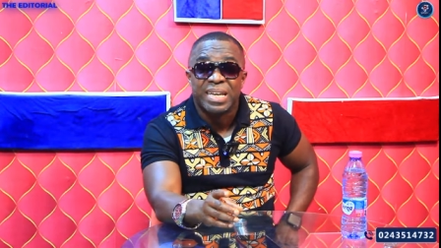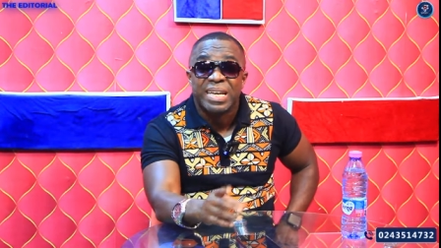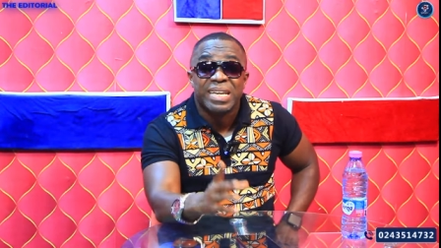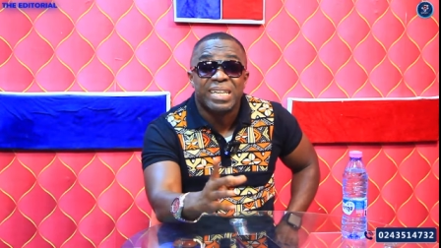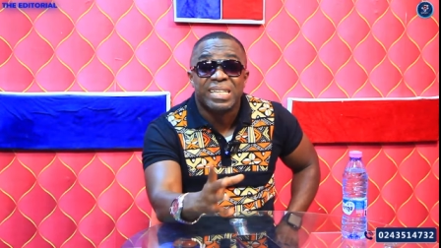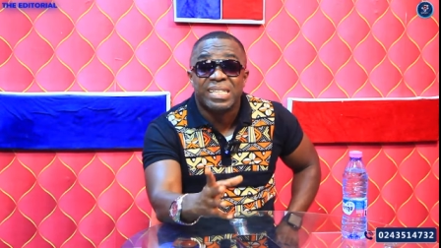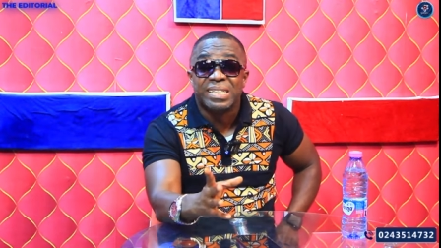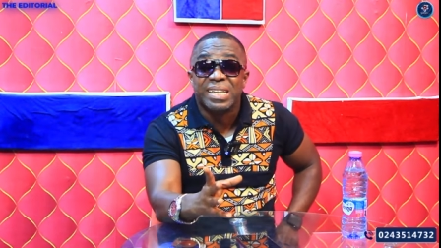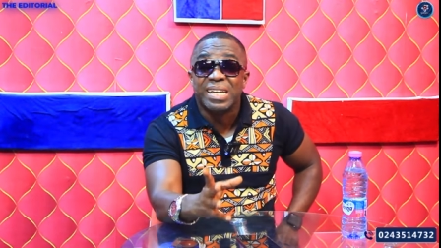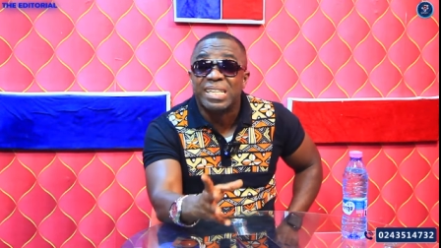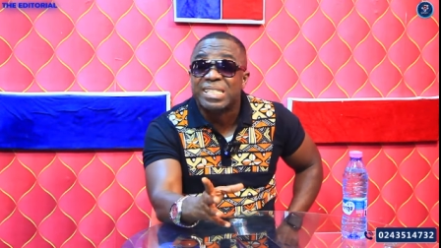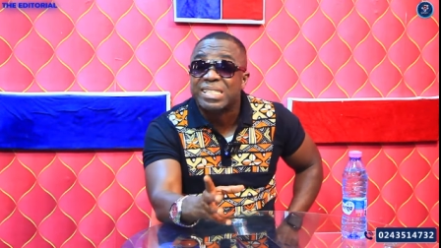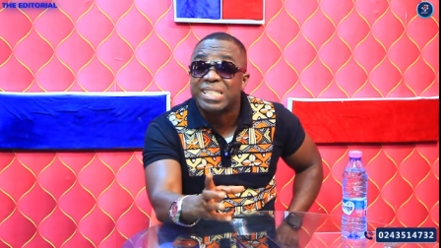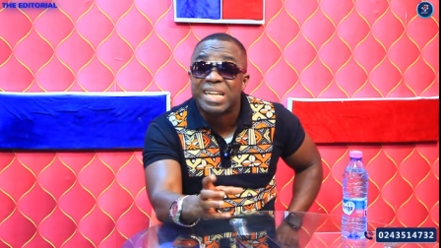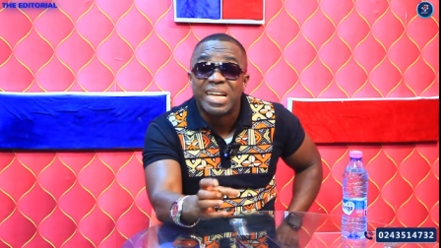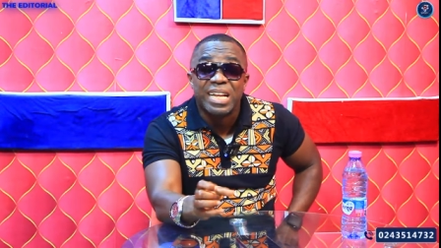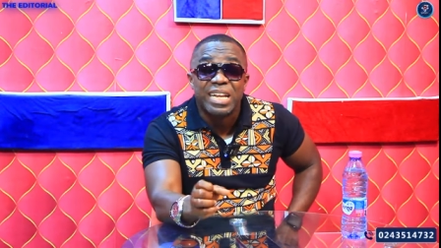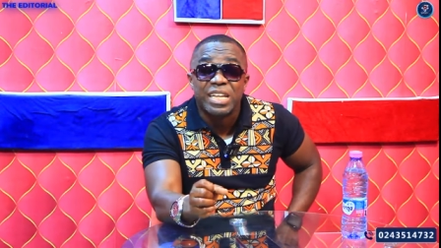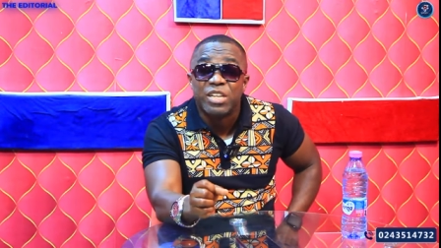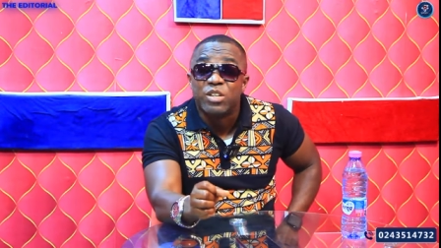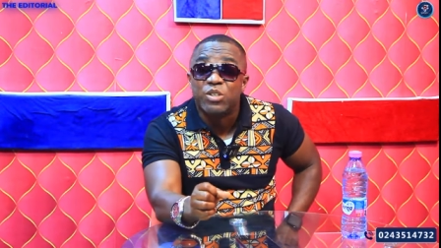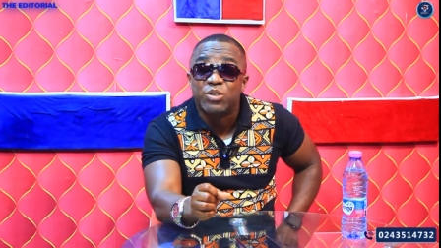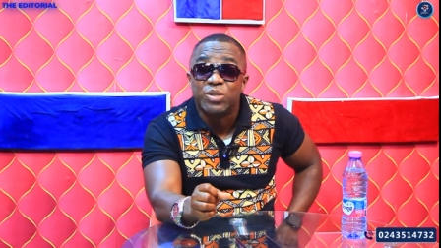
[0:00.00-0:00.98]
He's just
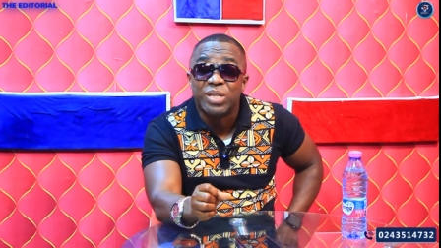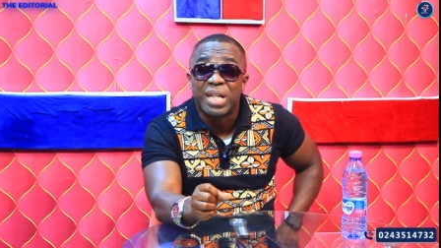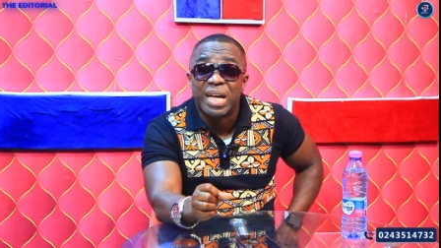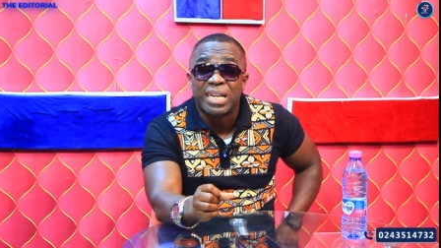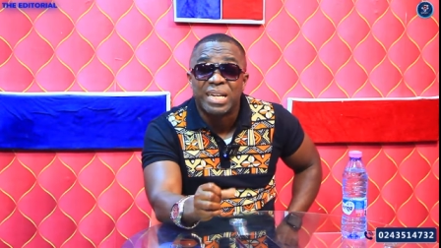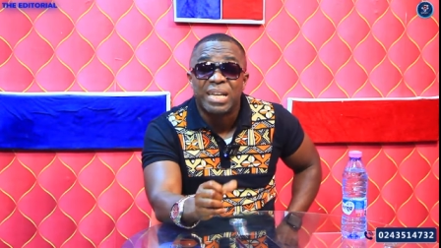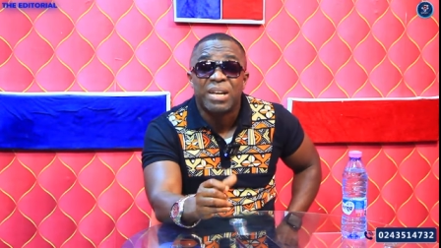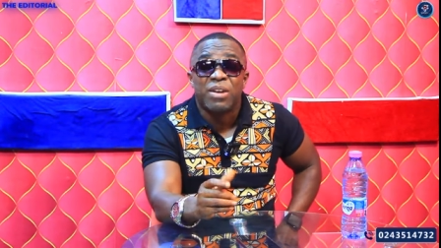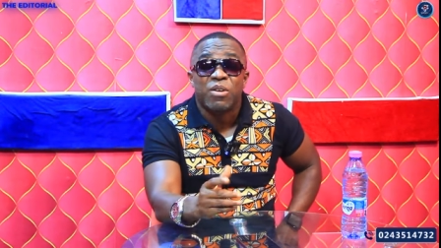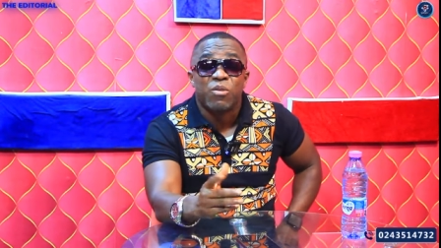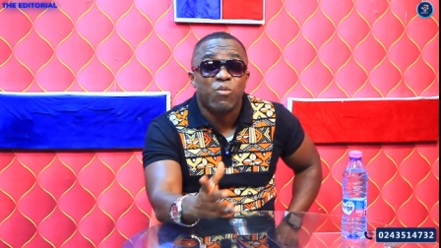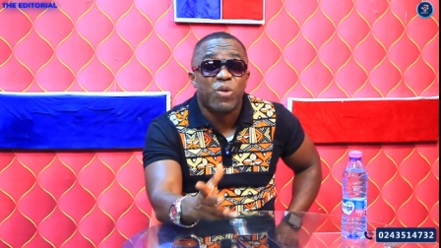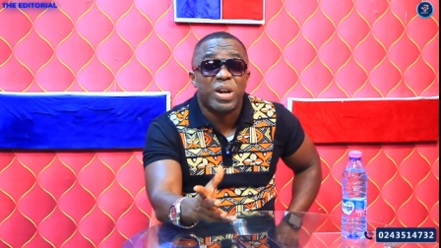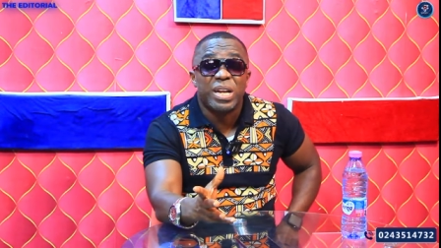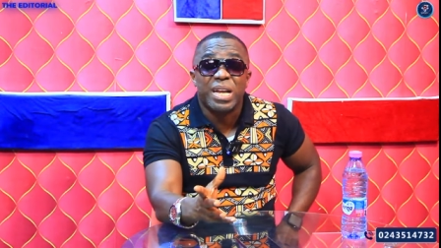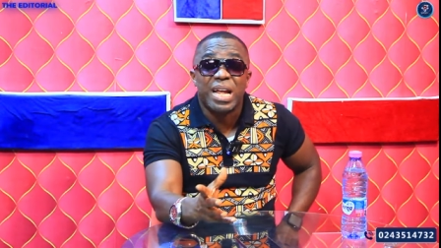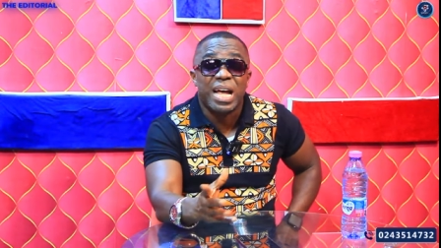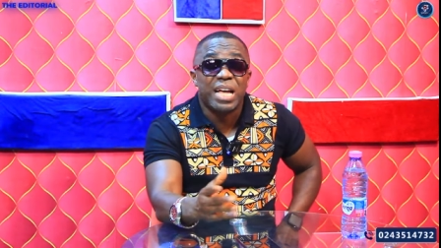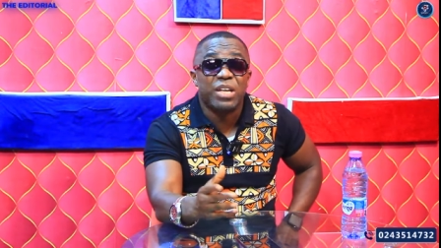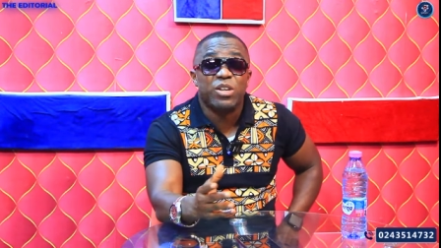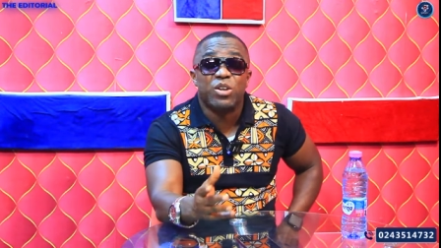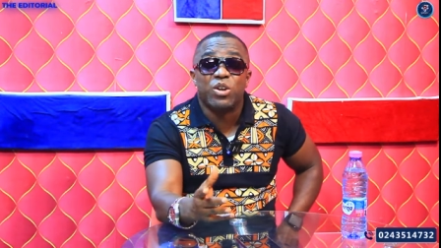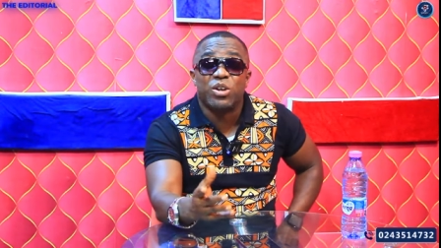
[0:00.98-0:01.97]
telling you that
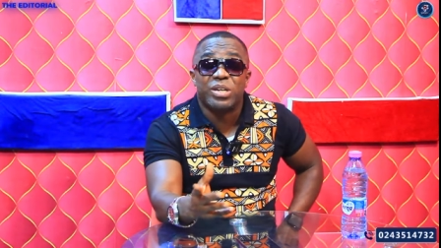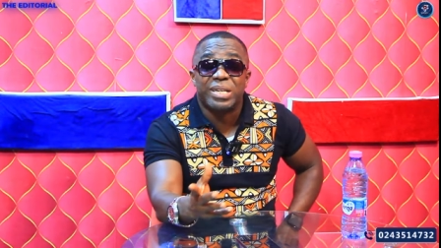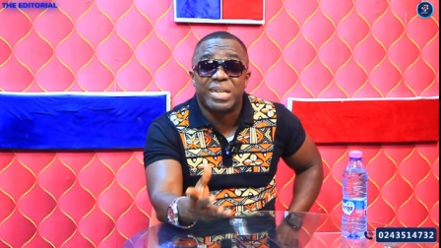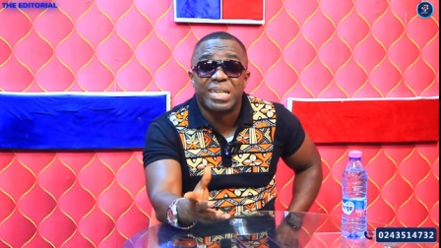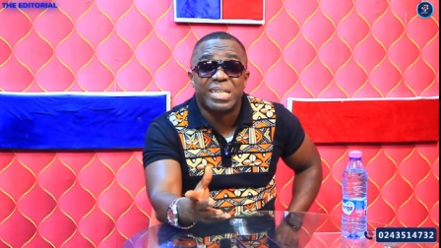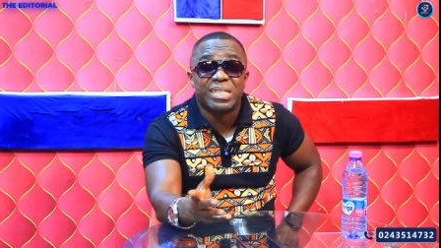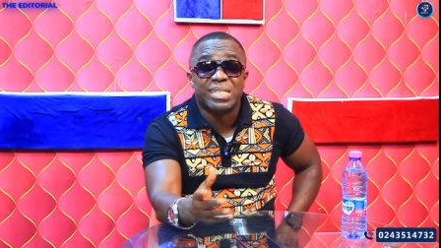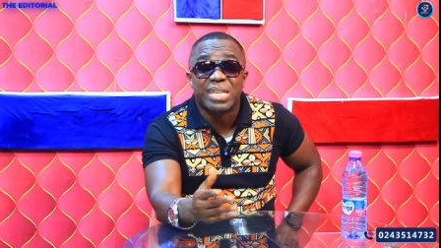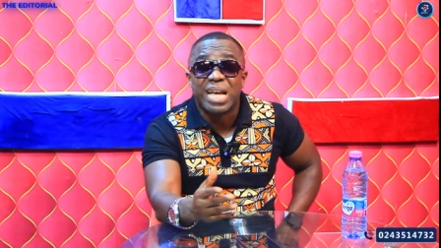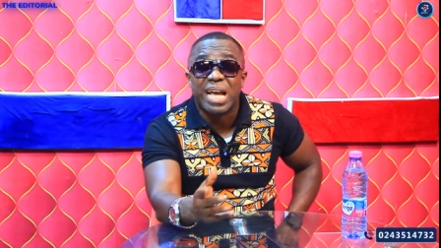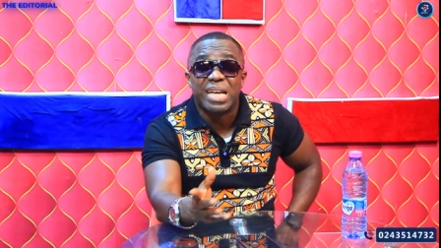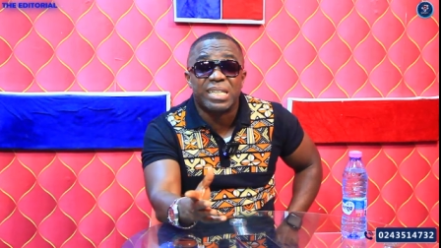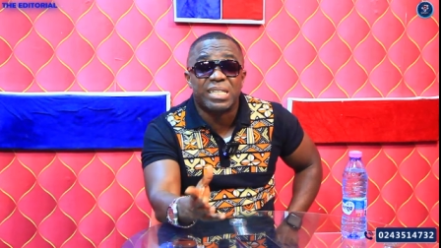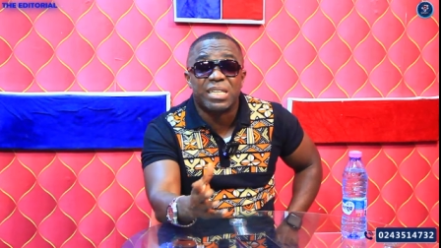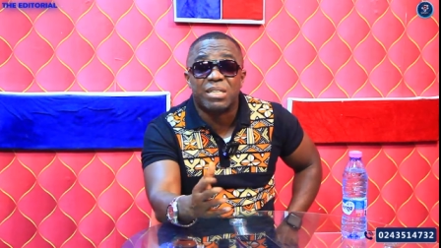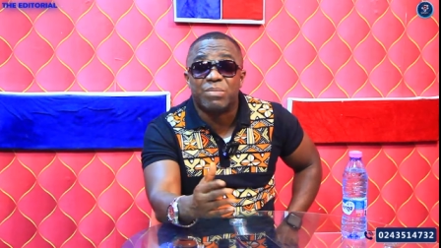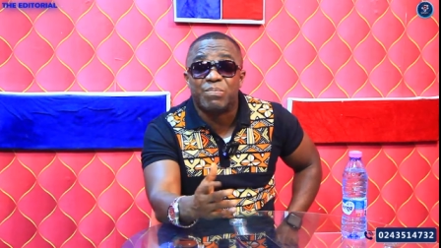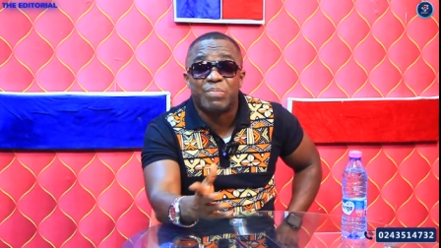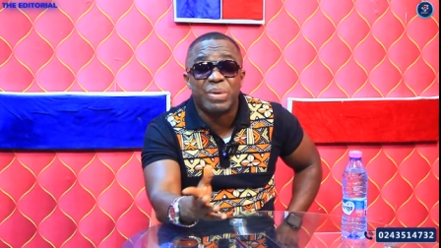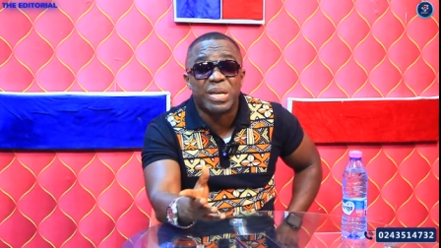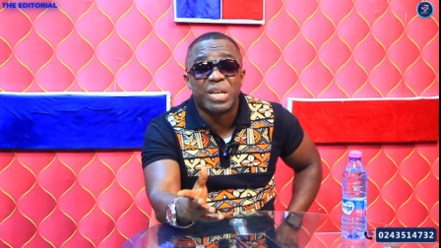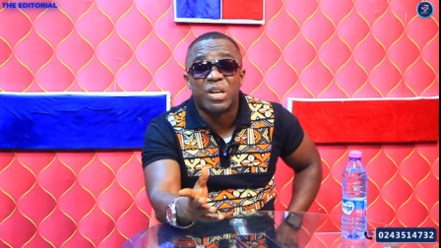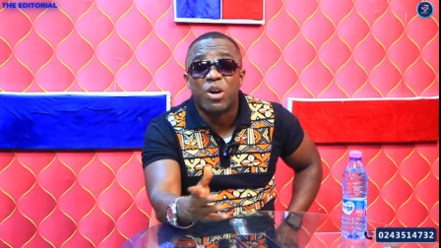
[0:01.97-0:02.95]
whether your dick size is
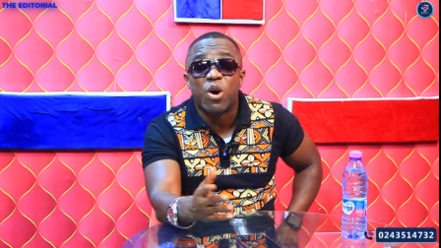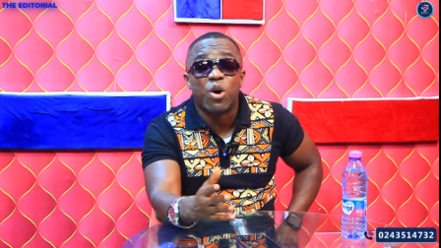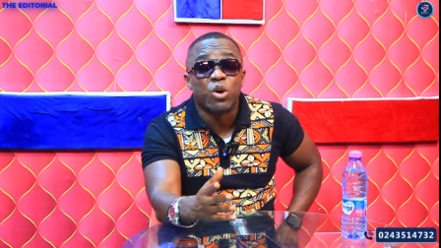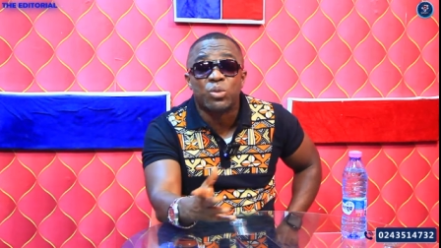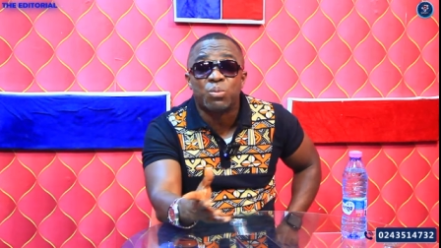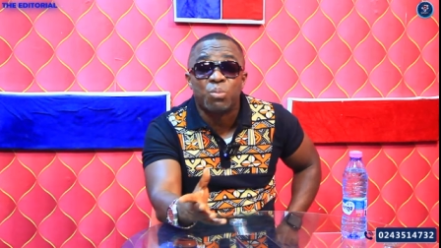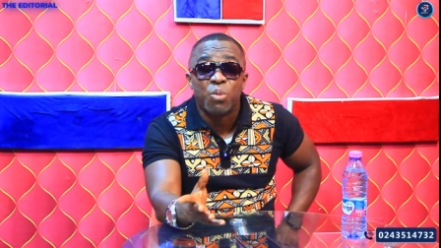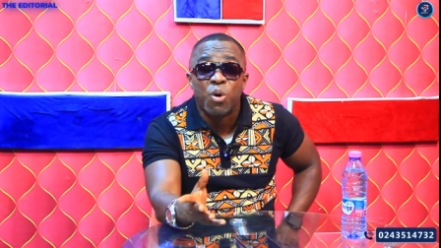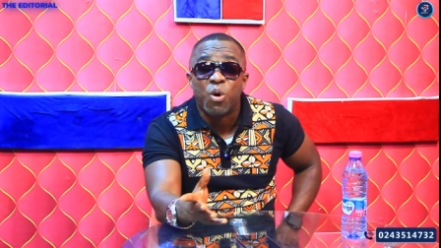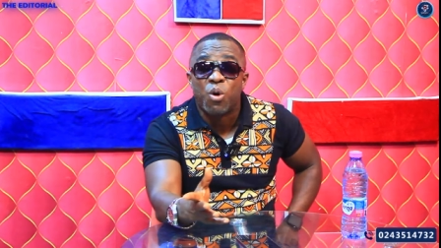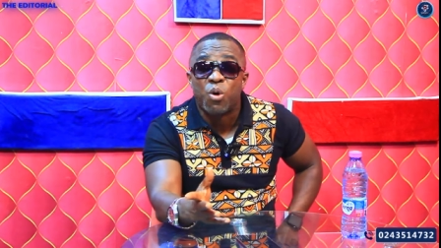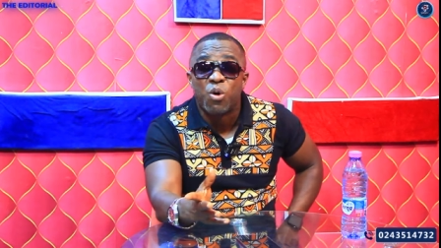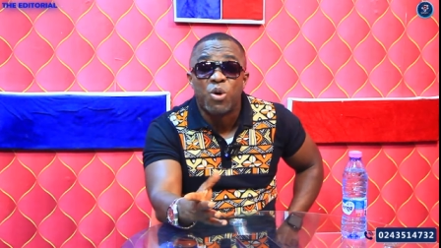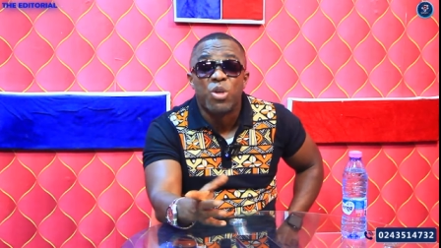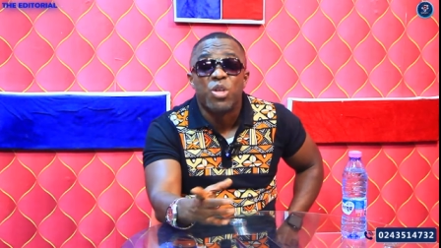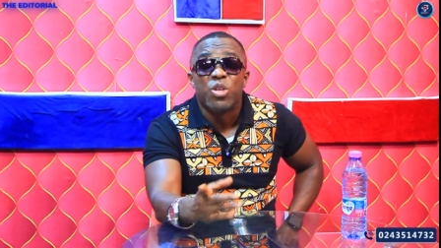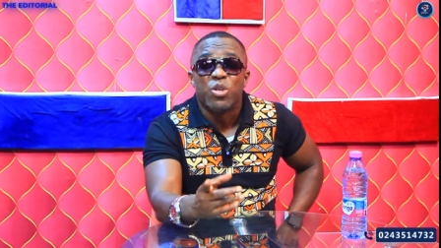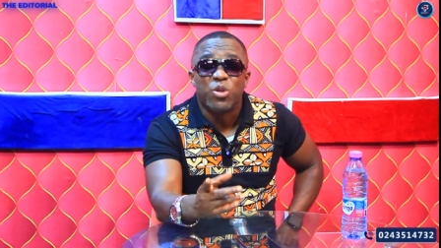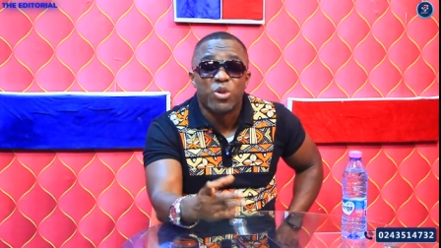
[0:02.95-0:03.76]
big or small,